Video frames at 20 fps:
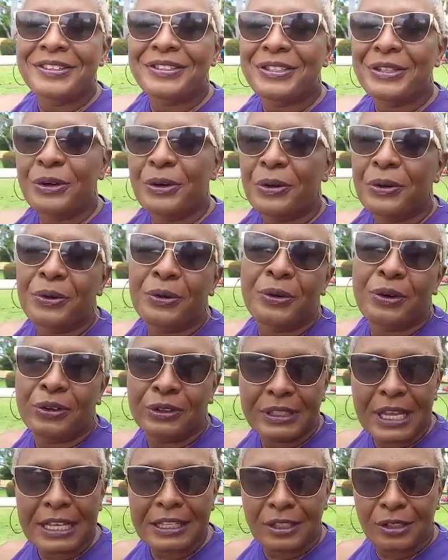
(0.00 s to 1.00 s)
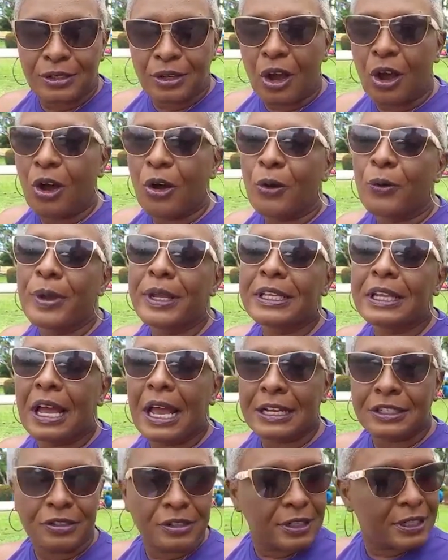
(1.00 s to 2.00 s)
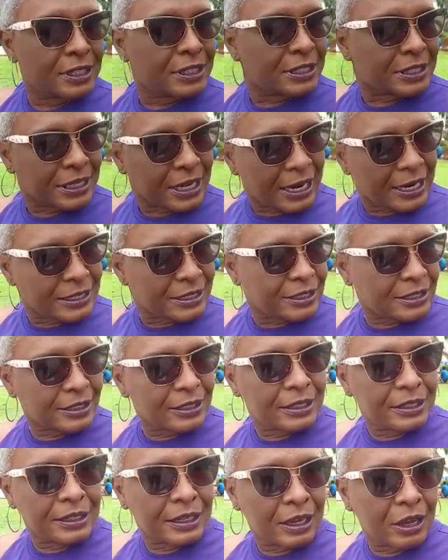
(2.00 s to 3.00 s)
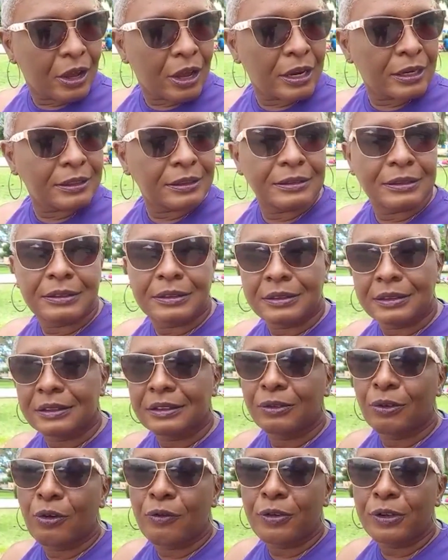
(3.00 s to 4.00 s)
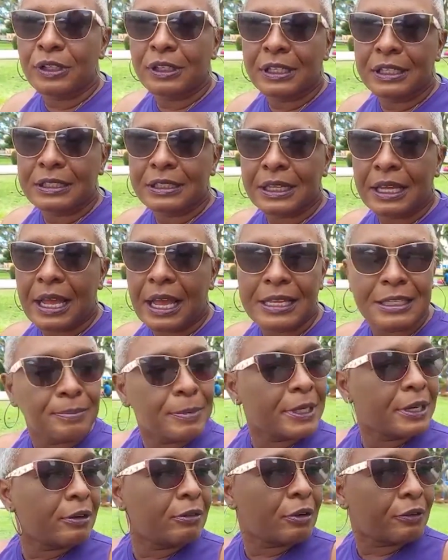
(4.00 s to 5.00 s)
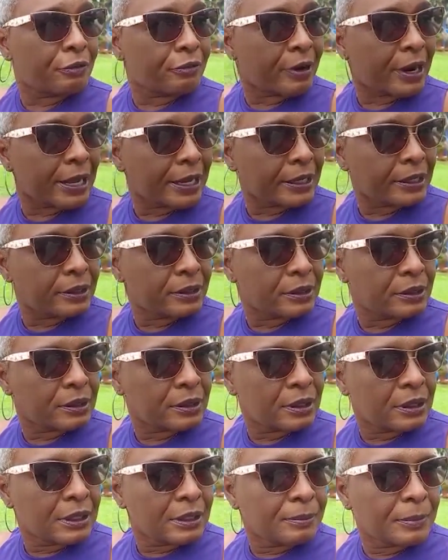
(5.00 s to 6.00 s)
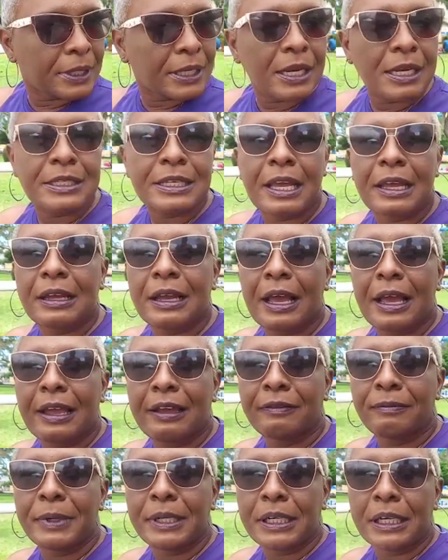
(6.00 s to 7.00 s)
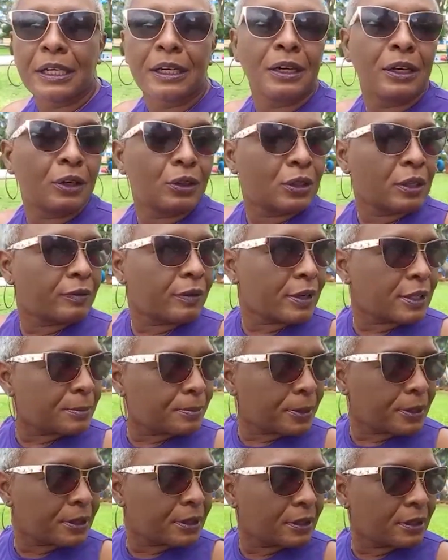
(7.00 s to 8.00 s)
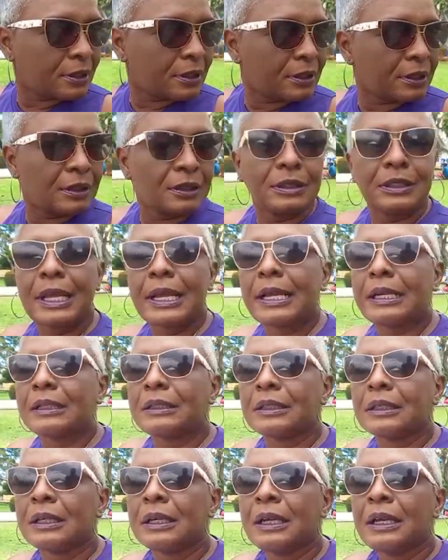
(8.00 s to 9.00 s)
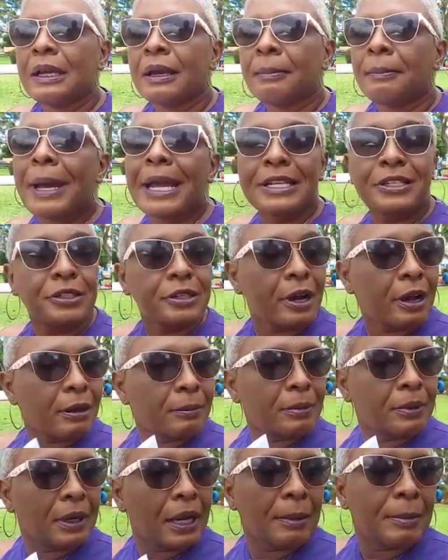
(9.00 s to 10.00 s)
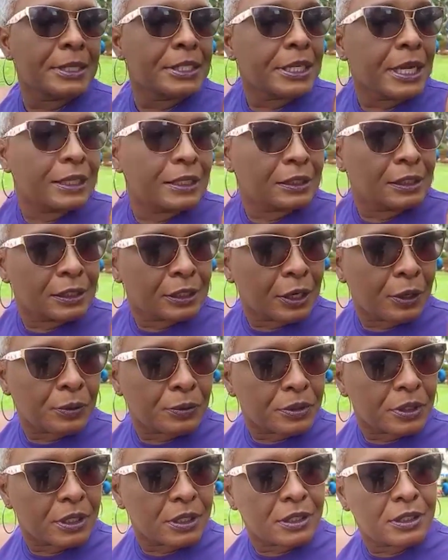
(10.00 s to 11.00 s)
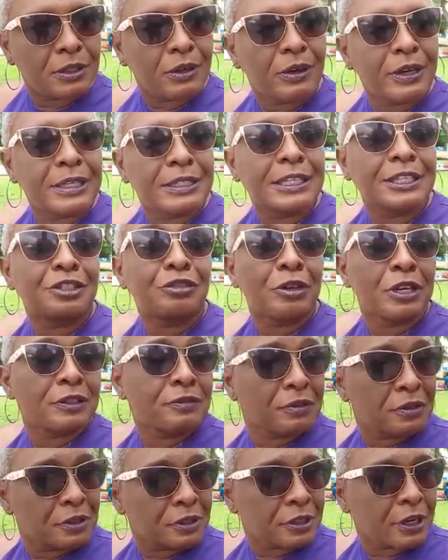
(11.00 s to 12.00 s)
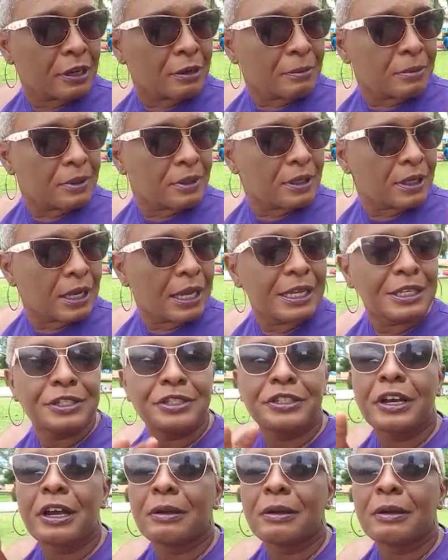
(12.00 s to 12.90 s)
So that's how it actually started, and it has been a rough ride because I have been in and out of hospital, and my job, I'm a chartered accountant, so it's a stressful job, and